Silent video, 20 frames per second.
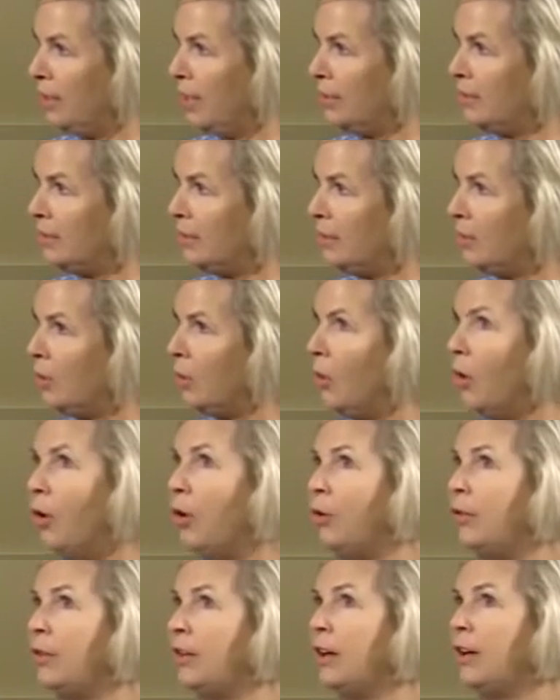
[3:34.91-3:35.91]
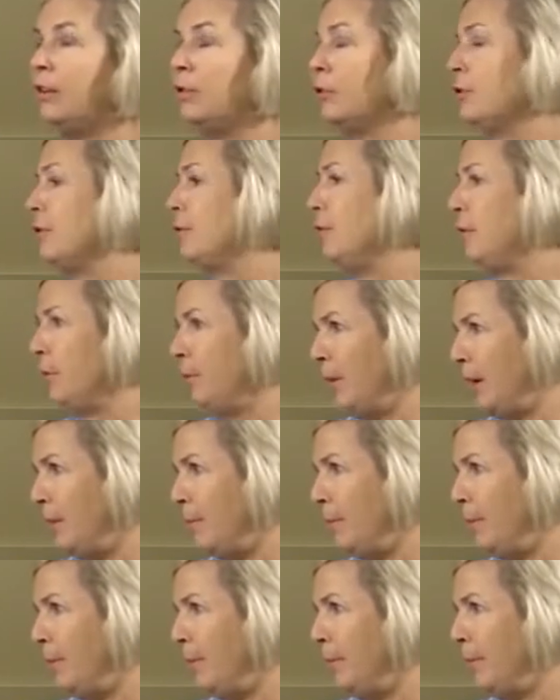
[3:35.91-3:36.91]
That's like all the colors of the
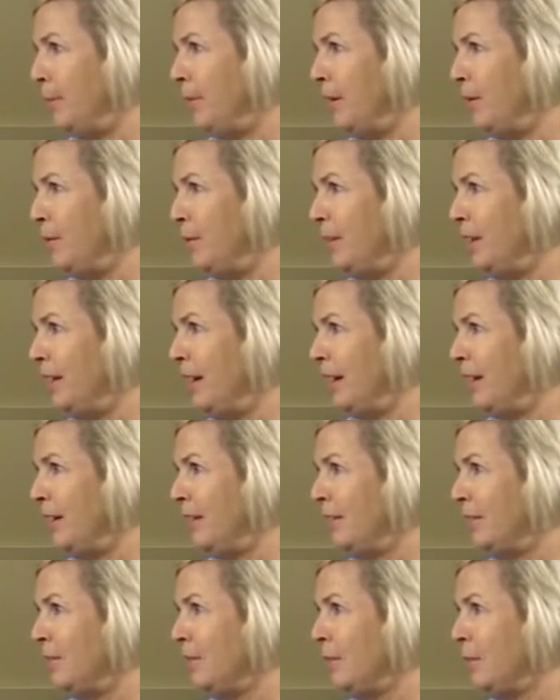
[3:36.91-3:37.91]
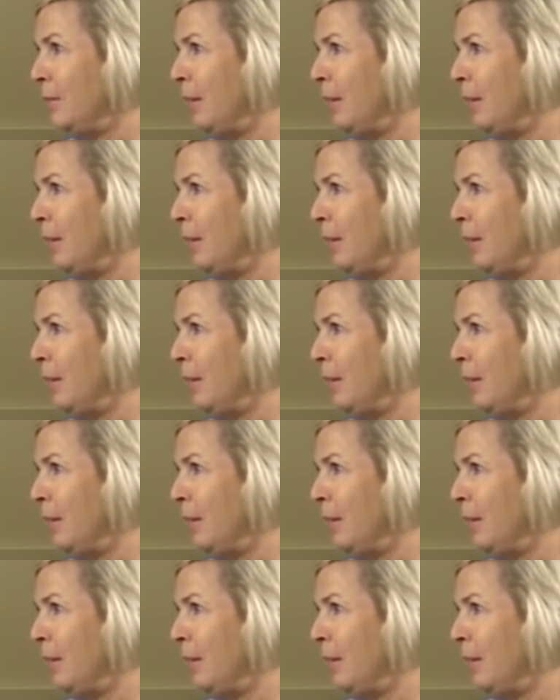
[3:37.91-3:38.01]
rainbow that you can get into